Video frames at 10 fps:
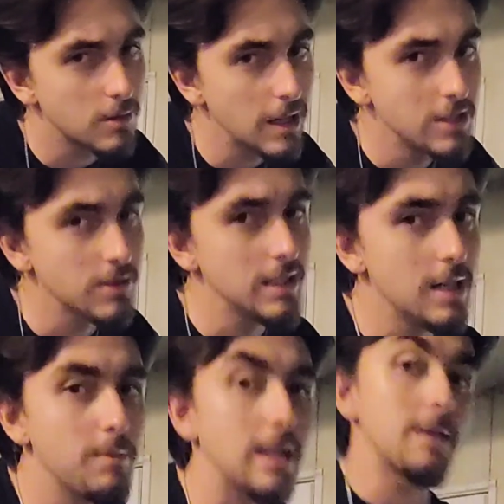otherwise you
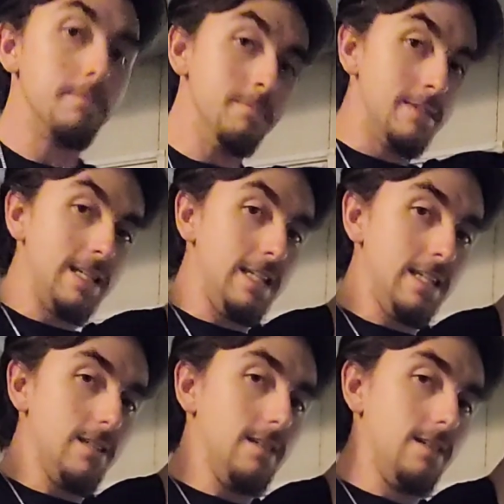end up like me.
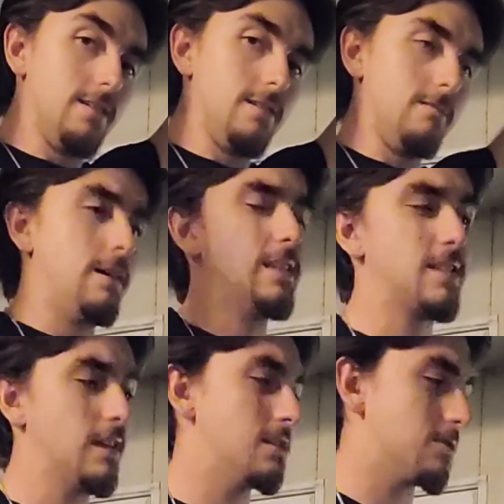Well, I
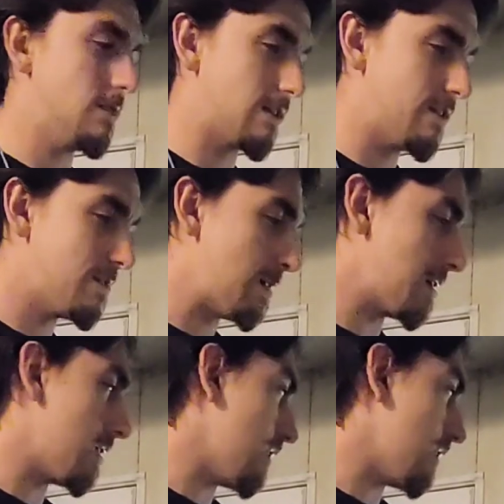stayed in school, I graduated